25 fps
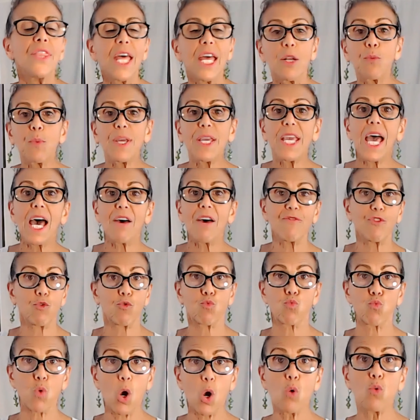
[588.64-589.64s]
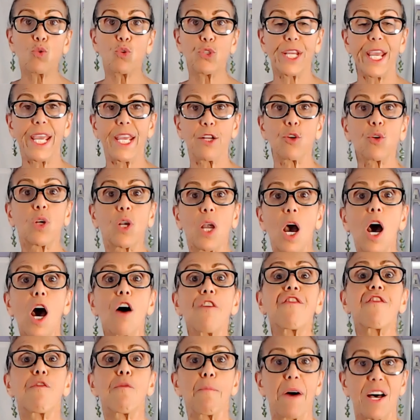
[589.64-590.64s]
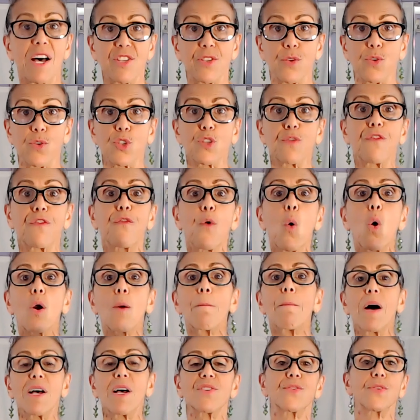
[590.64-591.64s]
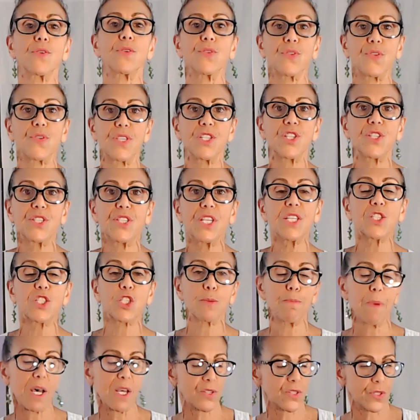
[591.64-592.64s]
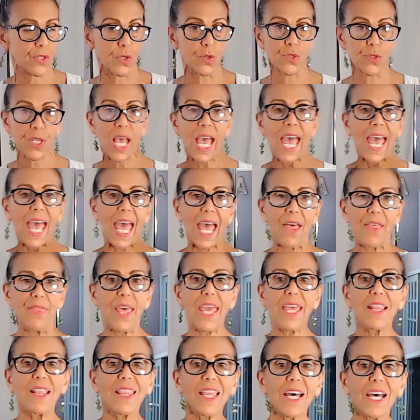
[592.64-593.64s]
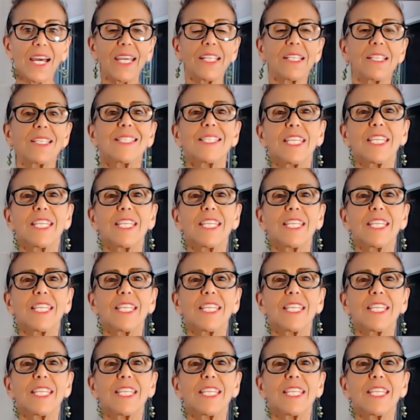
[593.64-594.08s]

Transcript: Then we have the rotator cuff muscles, 4 muscles, the sits muscles, and they lie